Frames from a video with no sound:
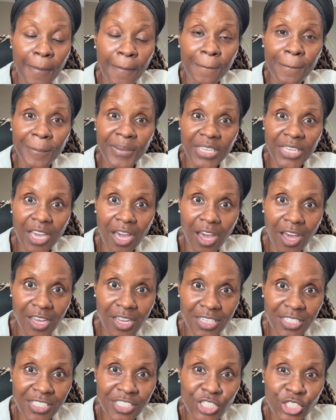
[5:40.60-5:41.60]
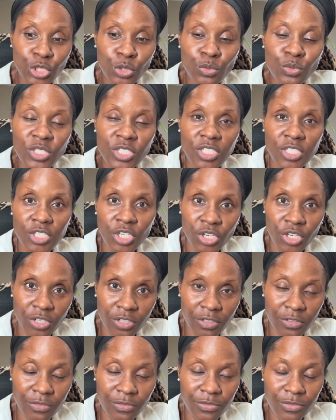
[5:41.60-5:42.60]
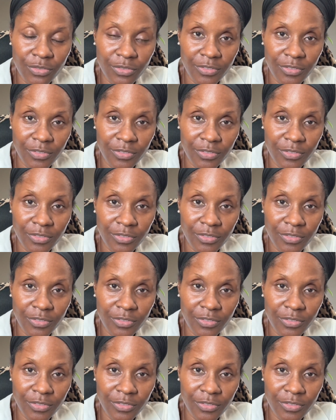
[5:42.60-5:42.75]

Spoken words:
because you serve.